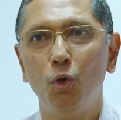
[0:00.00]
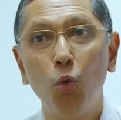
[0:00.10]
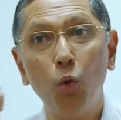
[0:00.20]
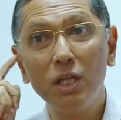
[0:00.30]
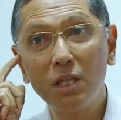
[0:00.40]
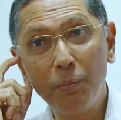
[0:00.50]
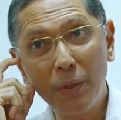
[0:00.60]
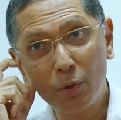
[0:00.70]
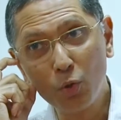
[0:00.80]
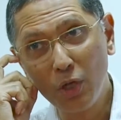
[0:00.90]
Who are the
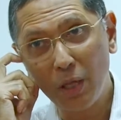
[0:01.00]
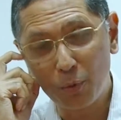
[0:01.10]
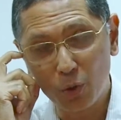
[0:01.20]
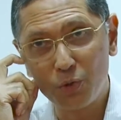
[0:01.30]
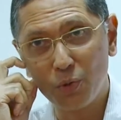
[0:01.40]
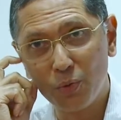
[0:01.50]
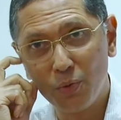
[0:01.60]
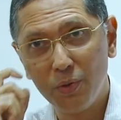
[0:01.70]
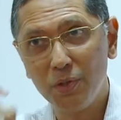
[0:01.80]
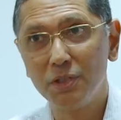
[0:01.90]
people who will approach you?
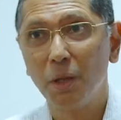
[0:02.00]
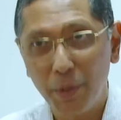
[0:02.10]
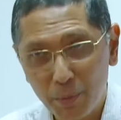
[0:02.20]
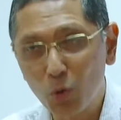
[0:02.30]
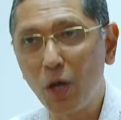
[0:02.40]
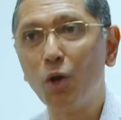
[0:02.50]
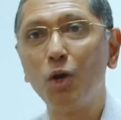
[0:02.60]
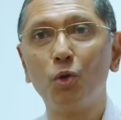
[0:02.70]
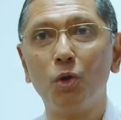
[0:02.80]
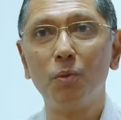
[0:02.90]
The people who are
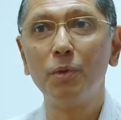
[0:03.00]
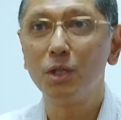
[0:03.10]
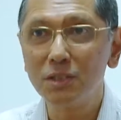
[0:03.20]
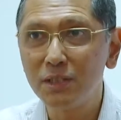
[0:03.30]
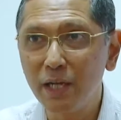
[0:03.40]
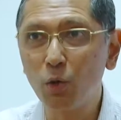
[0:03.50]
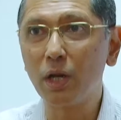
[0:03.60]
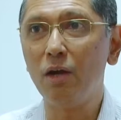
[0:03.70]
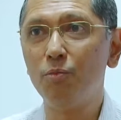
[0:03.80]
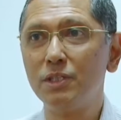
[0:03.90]
not good, because they don't
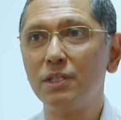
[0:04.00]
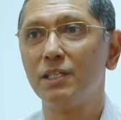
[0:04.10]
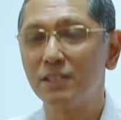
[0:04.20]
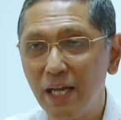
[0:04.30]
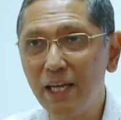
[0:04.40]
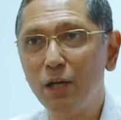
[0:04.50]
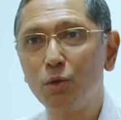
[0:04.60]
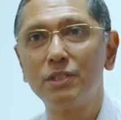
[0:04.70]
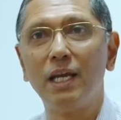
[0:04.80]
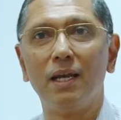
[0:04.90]
have business. They need
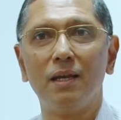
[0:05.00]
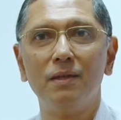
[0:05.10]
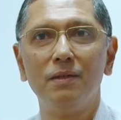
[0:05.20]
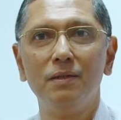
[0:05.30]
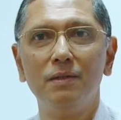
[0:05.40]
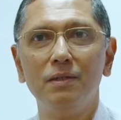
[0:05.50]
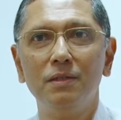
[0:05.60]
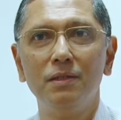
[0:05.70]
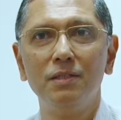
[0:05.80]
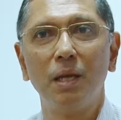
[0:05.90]
to sell.
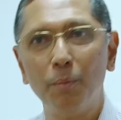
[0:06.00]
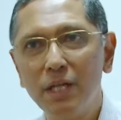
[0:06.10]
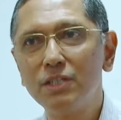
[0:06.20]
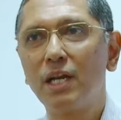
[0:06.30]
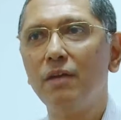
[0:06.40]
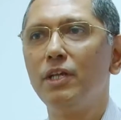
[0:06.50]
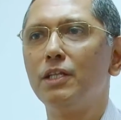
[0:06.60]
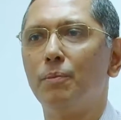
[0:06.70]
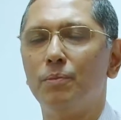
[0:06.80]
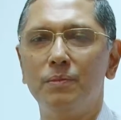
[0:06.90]
Somebody is driving
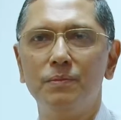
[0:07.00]
them.